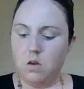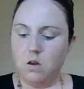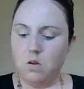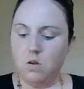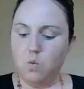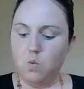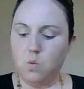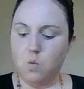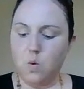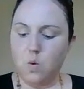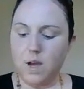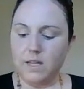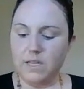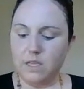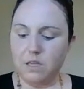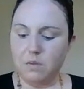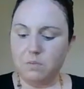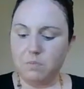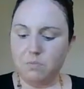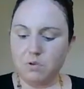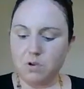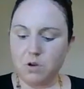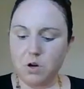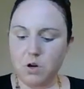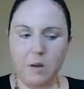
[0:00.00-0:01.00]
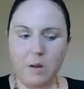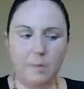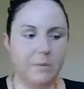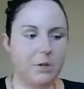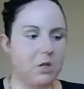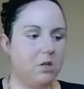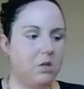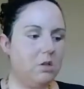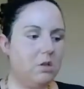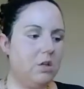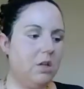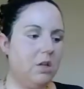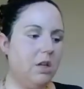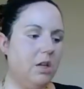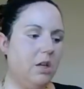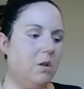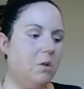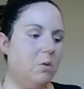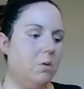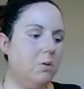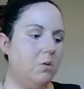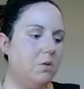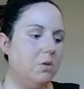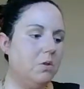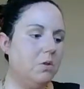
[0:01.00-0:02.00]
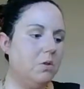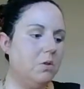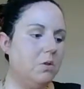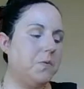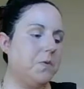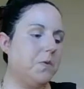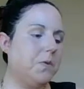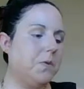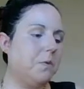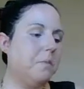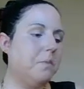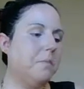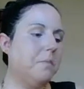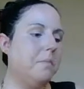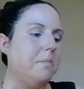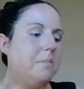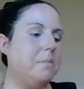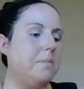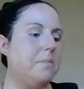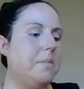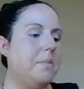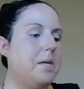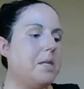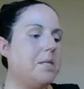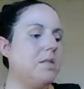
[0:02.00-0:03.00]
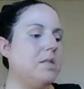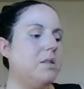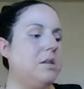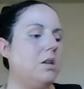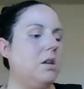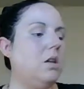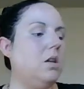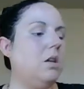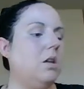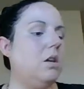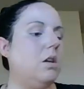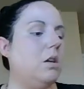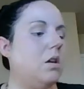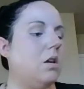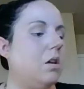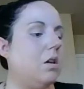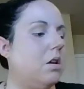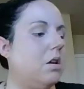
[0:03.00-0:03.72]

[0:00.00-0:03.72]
wet primer equals for messy